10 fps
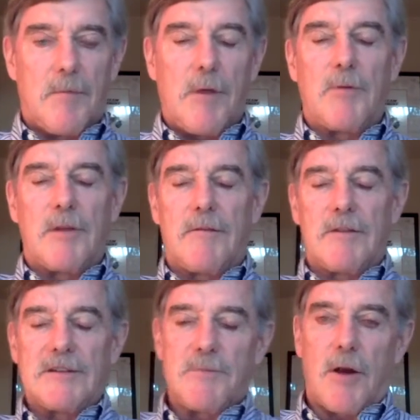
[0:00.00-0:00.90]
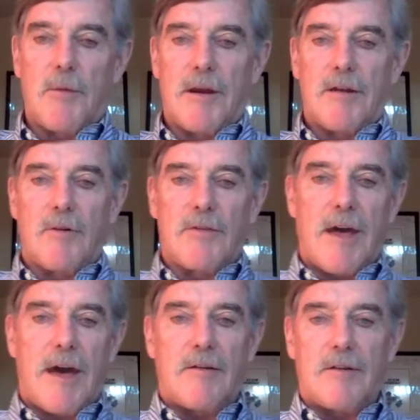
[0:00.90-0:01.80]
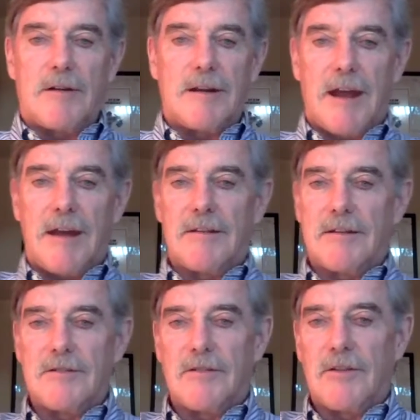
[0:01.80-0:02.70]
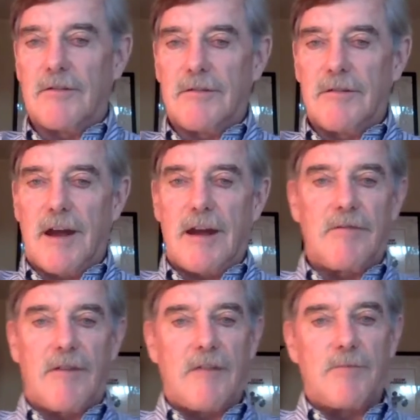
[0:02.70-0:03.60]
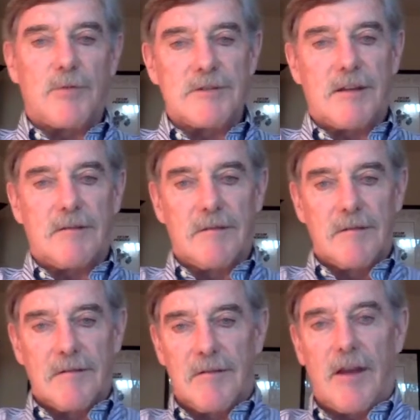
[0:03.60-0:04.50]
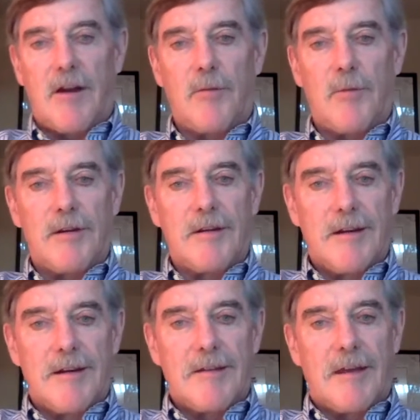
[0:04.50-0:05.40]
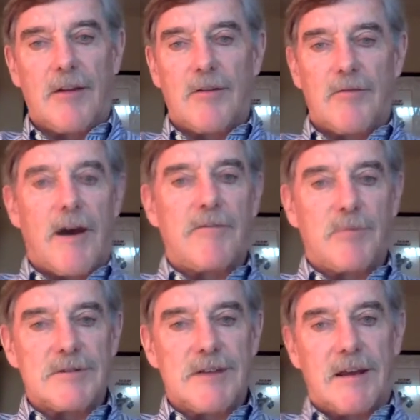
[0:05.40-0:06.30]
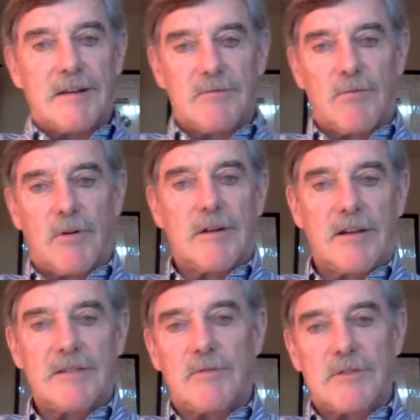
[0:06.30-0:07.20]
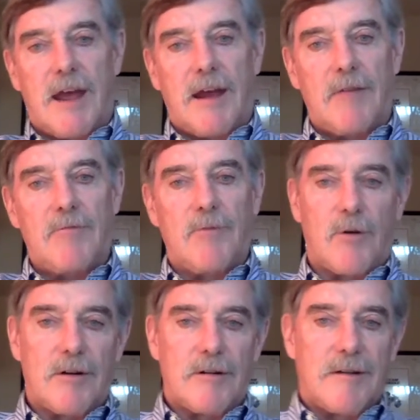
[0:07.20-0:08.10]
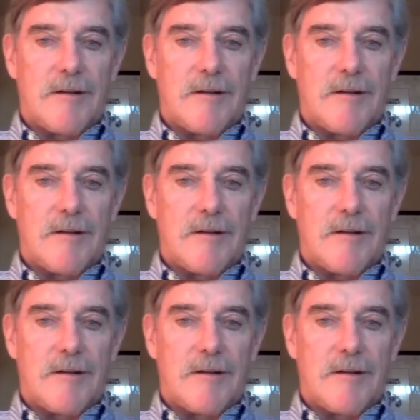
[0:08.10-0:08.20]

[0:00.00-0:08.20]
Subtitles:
people that have experimented with that are indicating that they're 95% there, but that other 5% is what customers hang up for.